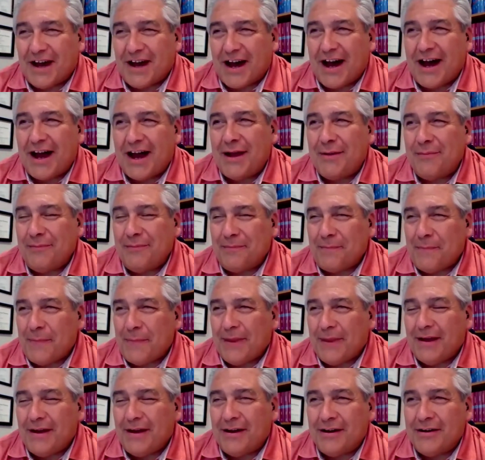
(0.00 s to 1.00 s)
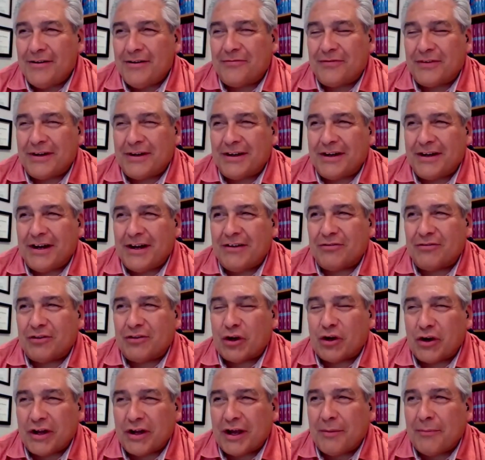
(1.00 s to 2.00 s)
time of
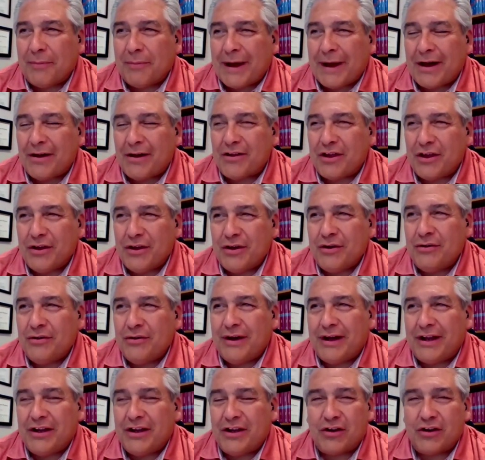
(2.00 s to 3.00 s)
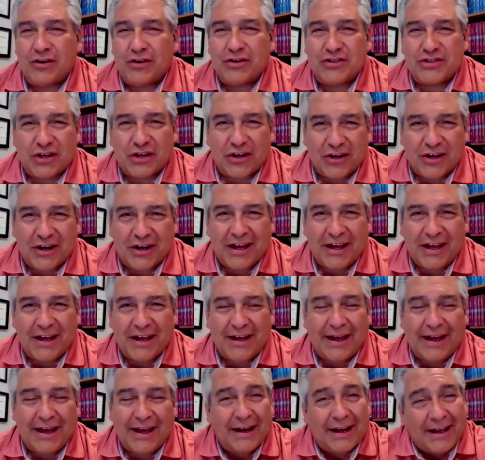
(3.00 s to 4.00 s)
learning about you and your
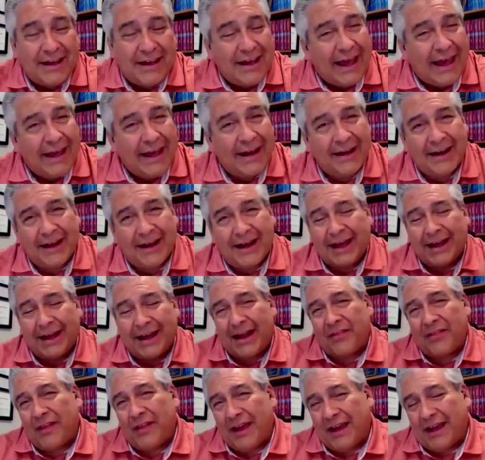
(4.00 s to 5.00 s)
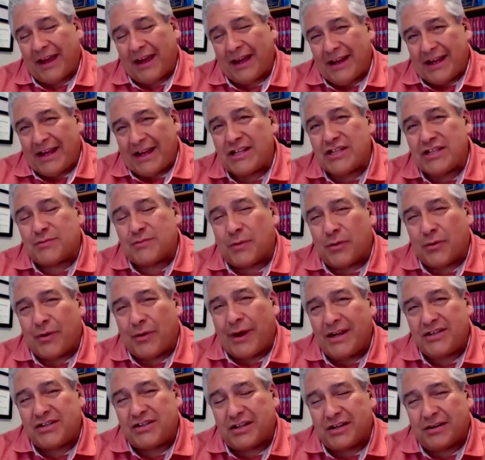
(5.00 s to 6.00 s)
journey, and I think an
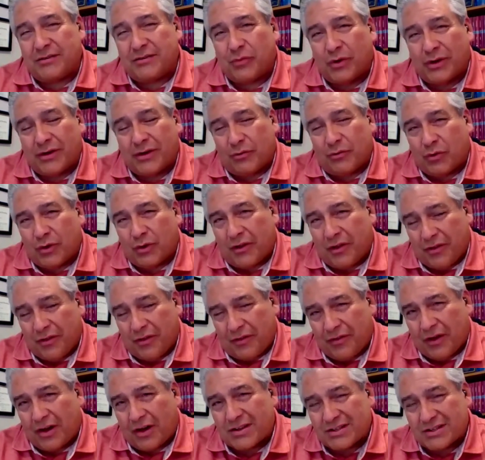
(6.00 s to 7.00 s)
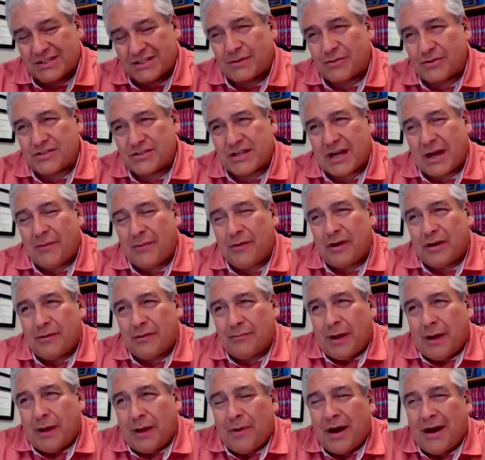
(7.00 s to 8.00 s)
inspiration. One of the thoughts that was coming
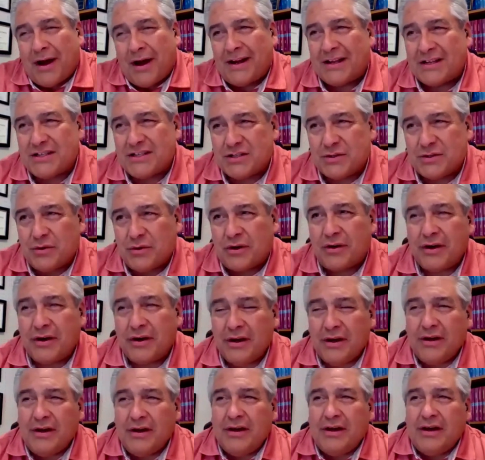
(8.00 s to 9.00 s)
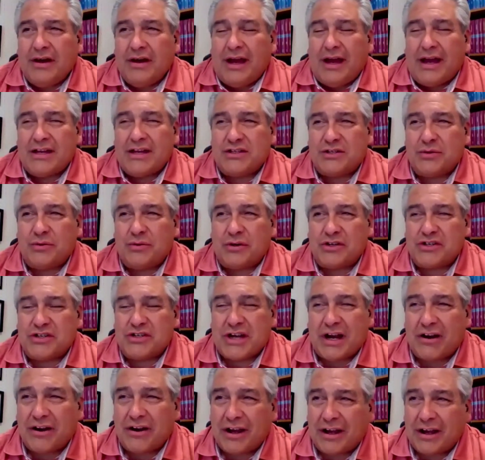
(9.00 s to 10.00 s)
to my mind as you were
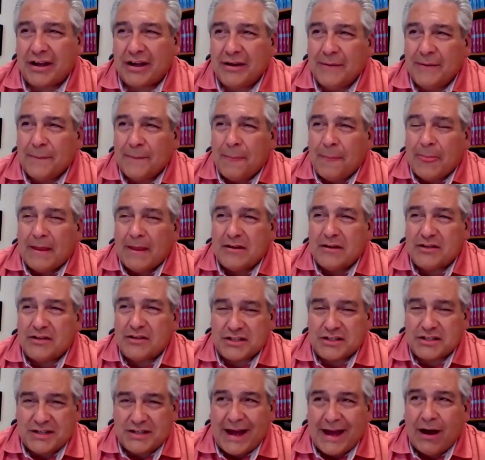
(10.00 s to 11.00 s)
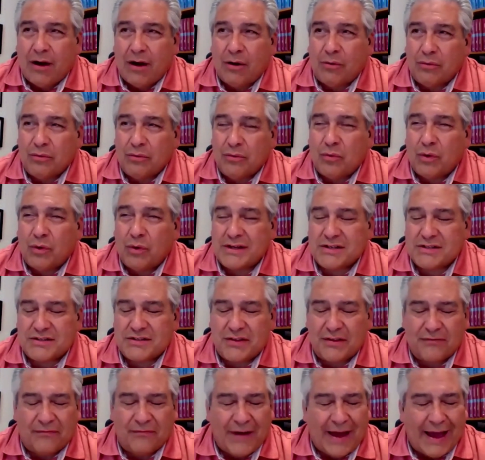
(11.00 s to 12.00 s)
sharing just now
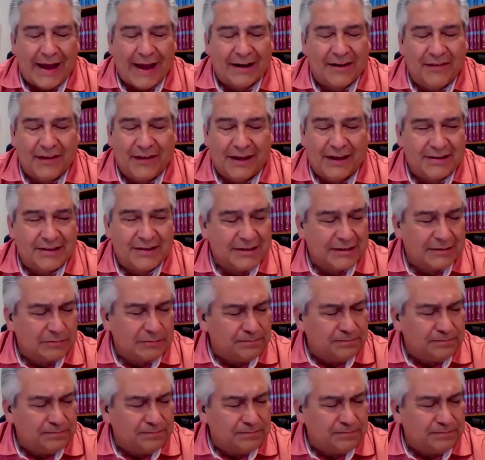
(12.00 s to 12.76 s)
was the fact that